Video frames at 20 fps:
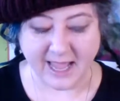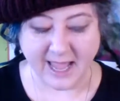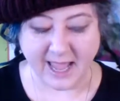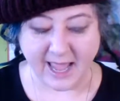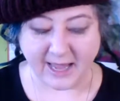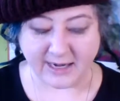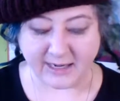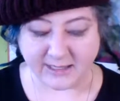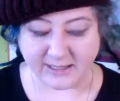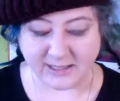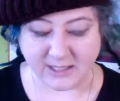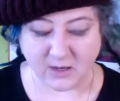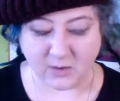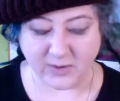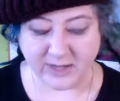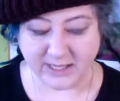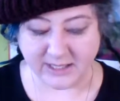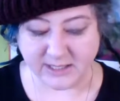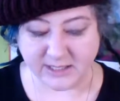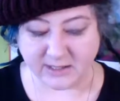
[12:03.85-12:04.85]
and it is
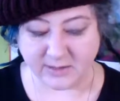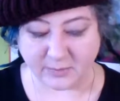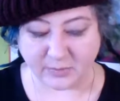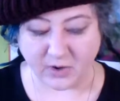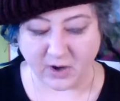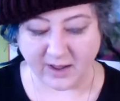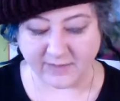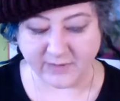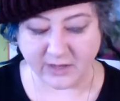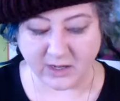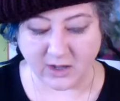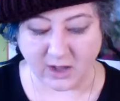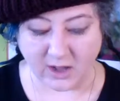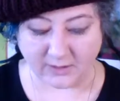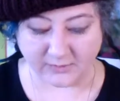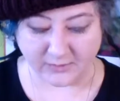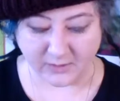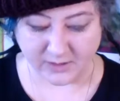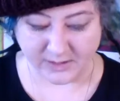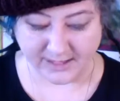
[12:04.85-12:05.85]
going into the private
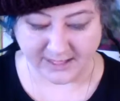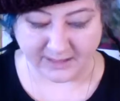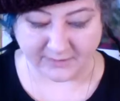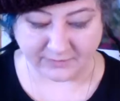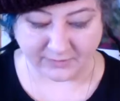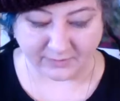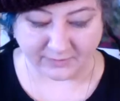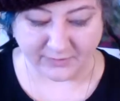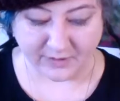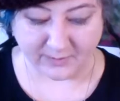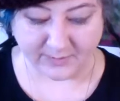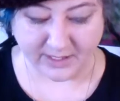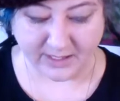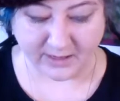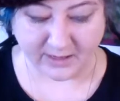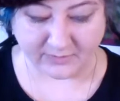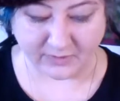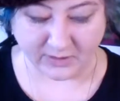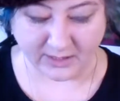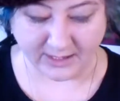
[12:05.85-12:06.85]
coffers in fulfillment
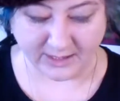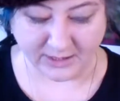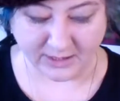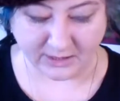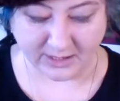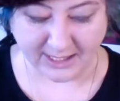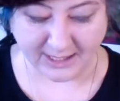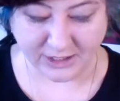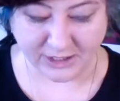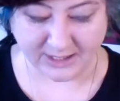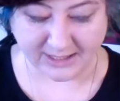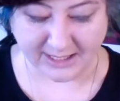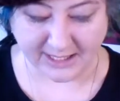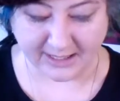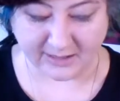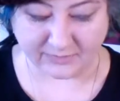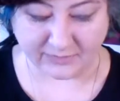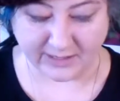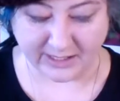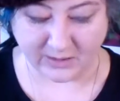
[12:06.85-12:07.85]
of a
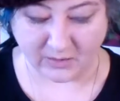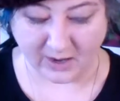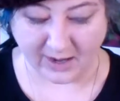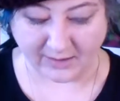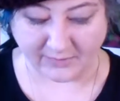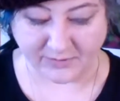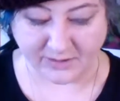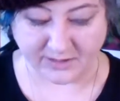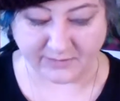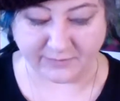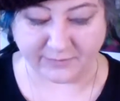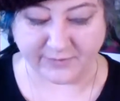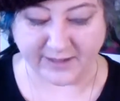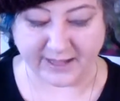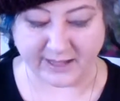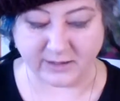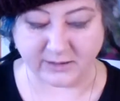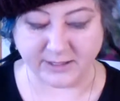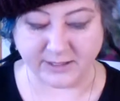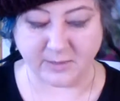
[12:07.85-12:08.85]
legislatively crafted
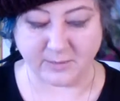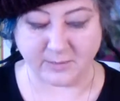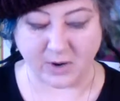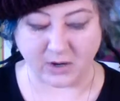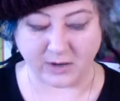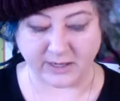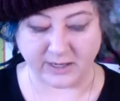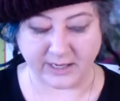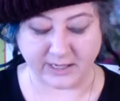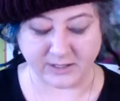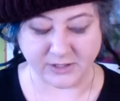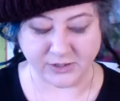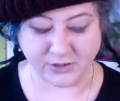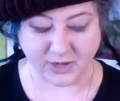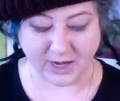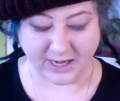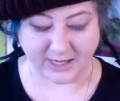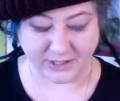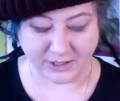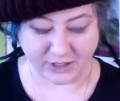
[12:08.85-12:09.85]
failed marketing
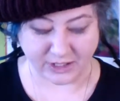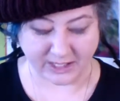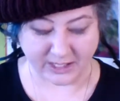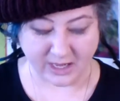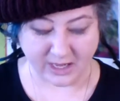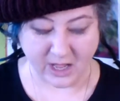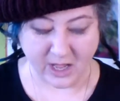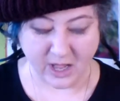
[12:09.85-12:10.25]
strategy.